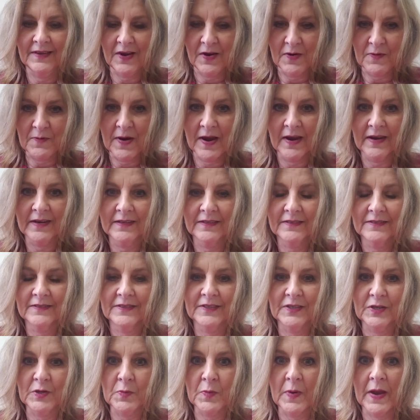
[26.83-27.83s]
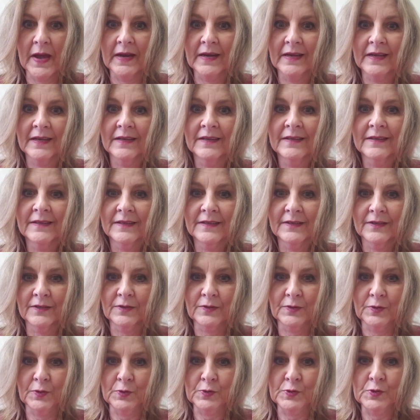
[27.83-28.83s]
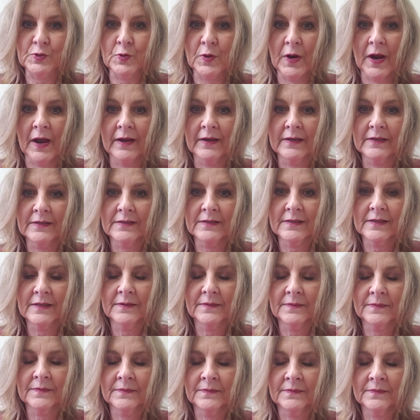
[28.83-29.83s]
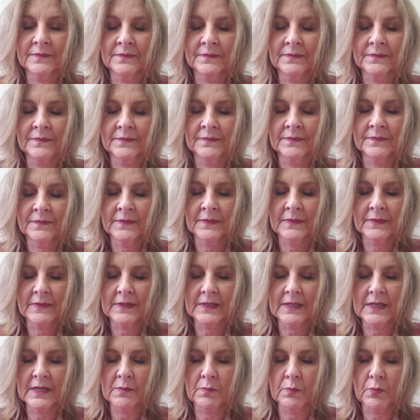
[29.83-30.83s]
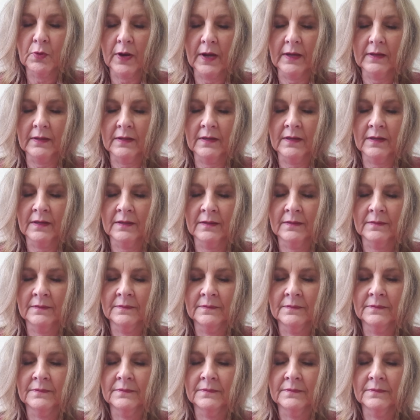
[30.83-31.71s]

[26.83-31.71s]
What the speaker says: All right, you ready? Close your eyes. Deep breath in.